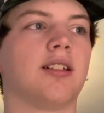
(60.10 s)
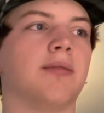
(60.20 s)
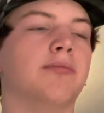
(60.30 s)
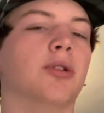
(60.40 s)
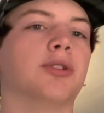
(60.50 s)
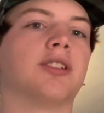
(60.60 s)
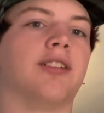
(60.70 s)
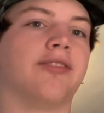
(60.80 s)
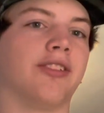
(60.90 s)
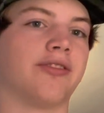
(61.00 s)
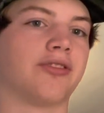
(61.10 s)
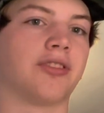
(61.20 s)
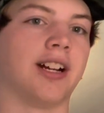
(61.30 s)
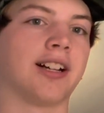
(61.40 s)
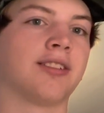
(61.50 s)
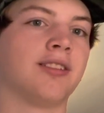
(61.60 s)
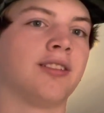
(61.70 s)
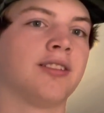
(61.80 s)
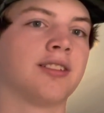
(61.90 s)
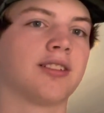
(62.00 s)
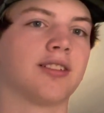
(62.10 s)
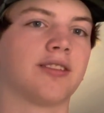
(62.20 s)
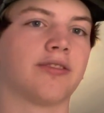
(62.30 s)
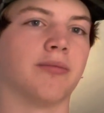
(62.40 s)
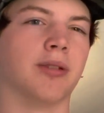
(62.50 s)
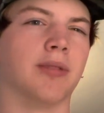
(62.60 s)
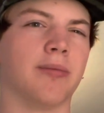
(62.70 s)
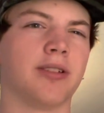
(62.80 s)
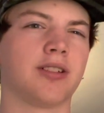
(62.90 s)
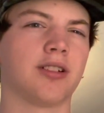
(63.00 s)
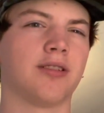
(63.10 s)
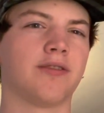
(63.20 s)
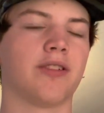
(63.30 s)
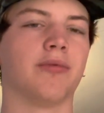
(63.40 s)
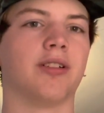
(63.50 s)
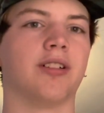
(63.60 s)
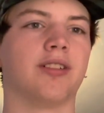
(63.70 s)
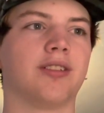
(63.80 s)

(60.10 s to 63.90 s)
most of the freckles from the Muppet Show, from the